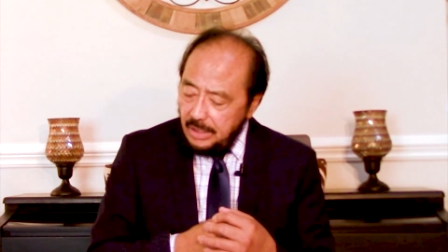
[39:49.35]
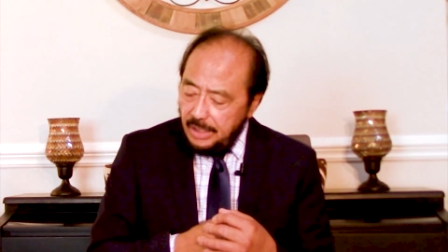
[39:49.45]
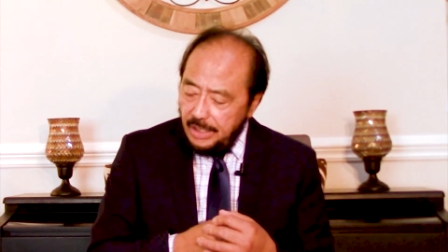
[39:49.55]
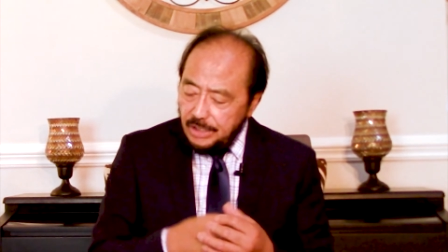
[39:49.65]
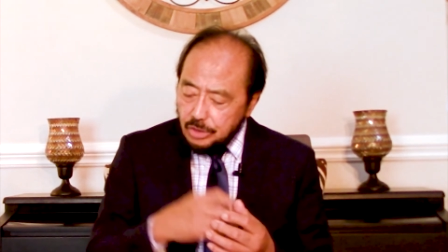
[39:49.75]

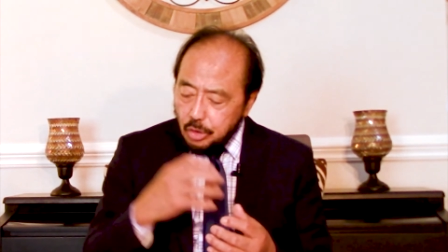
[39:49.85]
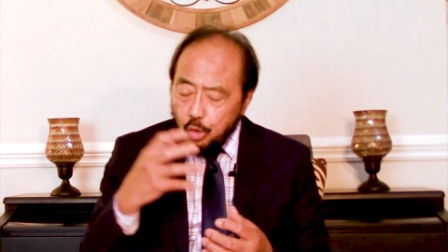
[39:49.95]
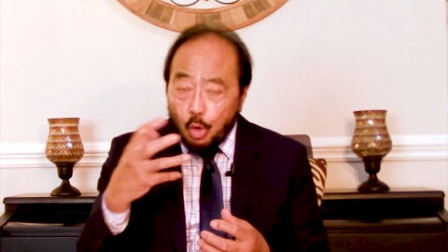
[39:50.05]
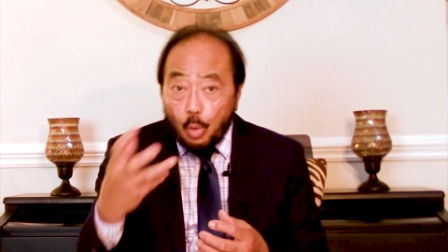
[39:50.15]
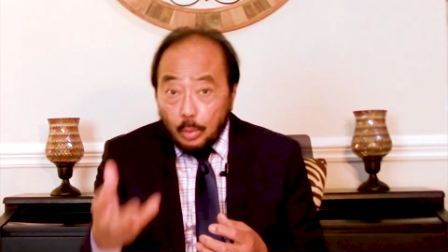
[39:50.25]
his
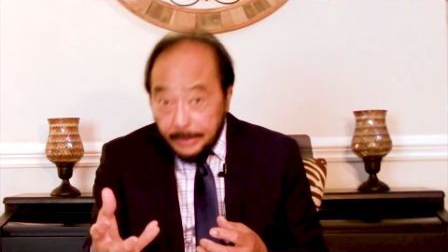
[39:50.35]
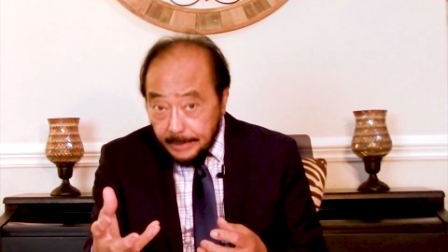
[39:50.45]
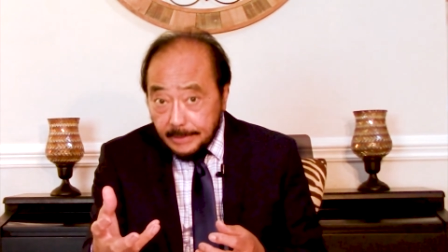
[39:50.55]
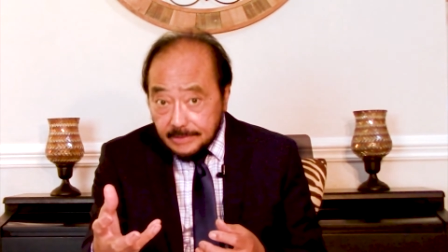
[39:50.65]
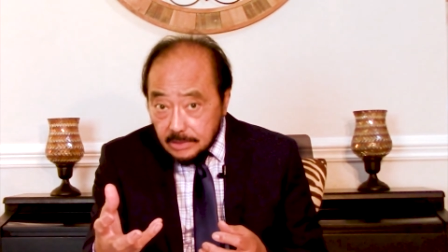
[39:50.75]

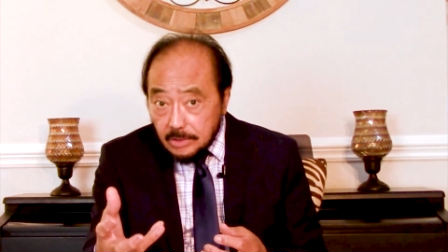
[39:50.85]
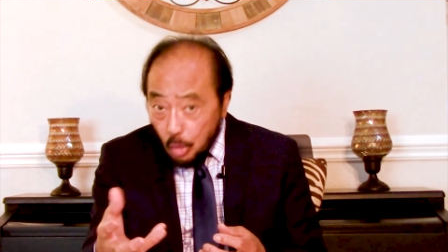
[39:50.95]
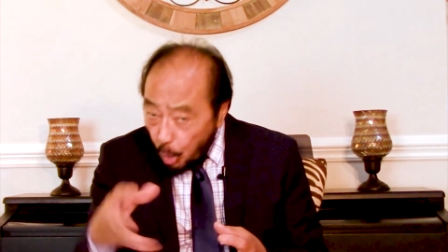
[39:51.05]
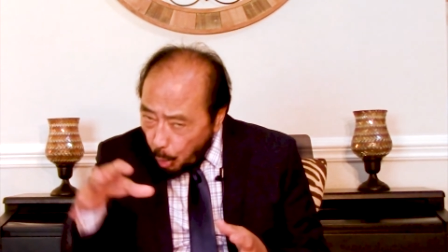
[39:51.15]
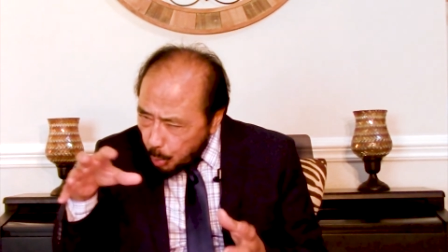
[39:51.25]
lowliness,
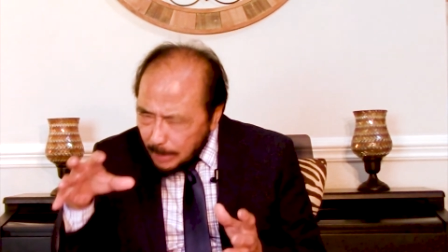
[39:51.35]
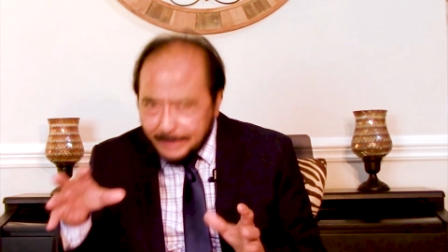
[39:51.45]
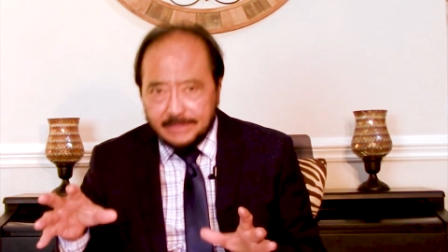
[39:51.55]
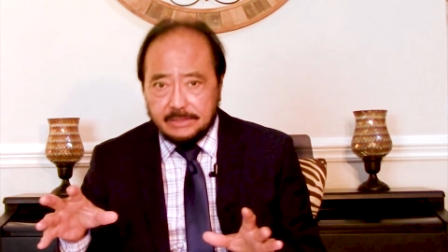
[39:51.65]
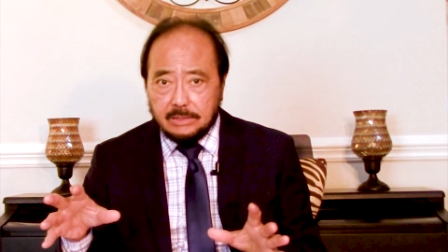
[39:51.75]

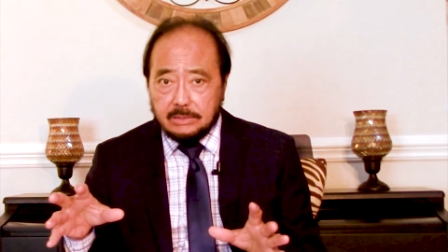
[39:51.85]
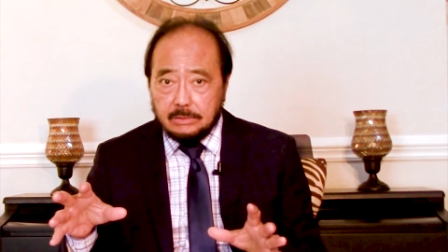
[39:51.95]
lowliness,